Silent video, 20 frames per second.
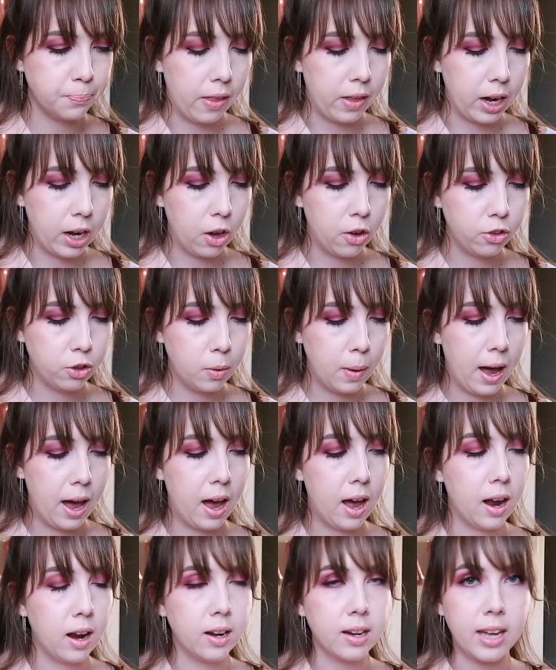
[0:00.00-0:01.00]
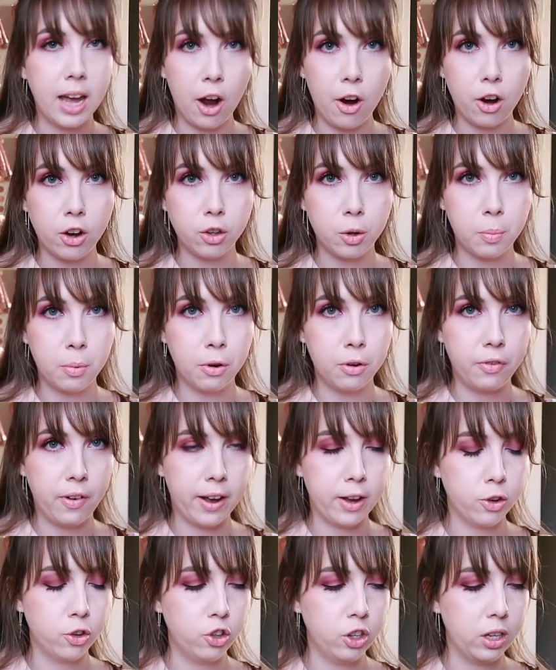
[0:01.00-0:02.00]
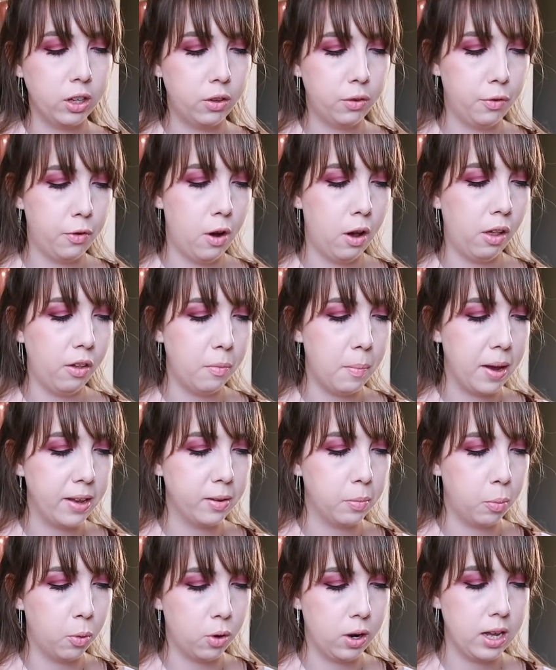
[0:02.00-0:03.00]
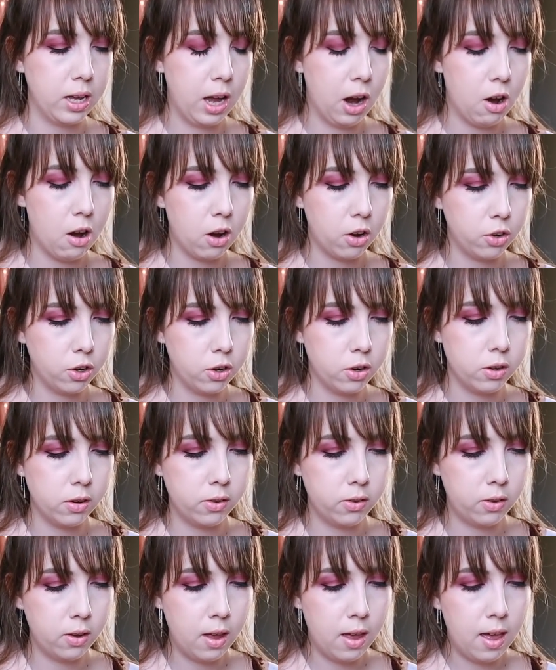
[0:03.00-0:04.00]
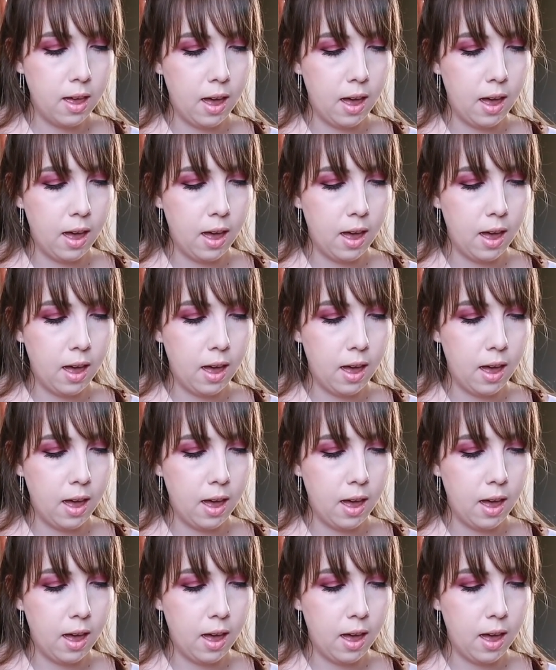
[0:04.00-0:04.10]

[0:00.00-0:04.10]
And then I also had character profile sheets for all of my supporting characters.